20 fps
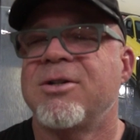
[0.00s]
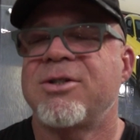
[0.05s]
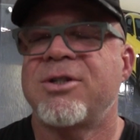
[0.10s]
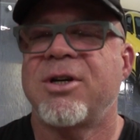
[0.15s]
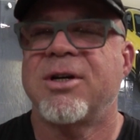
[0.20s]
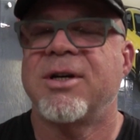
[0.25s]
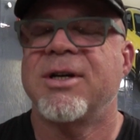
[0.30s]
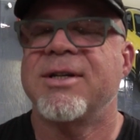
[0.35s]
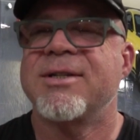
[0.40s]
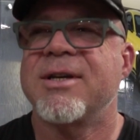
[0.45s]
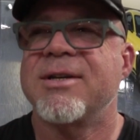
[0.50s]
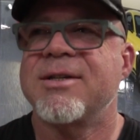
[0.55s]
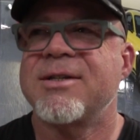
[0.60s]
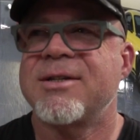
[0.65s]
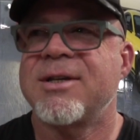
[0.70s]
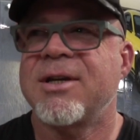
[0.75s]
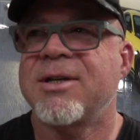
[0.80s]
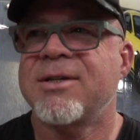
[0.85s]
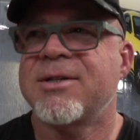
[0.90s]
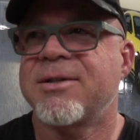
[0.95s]
Sure, it's a it's
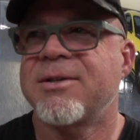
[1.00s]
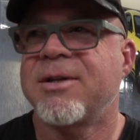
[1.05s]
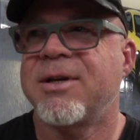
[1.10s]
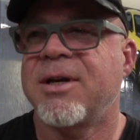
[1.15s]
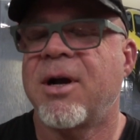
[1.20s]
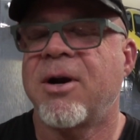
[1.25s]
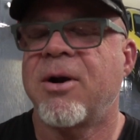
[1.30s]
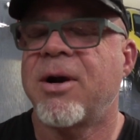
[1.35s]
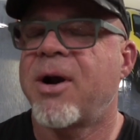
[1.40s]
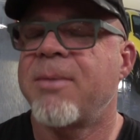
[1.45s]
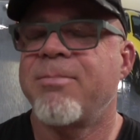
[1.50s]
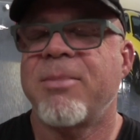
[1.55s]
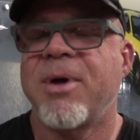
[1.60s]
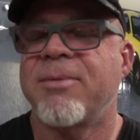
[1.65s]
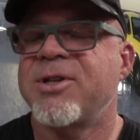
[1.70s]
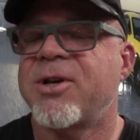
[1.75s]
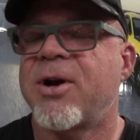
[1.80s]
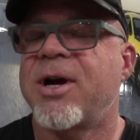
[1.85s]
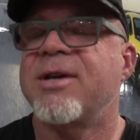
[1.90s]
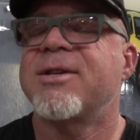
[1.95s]

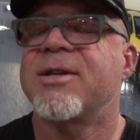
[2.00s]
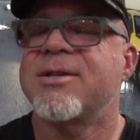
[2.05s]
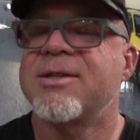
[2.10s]
a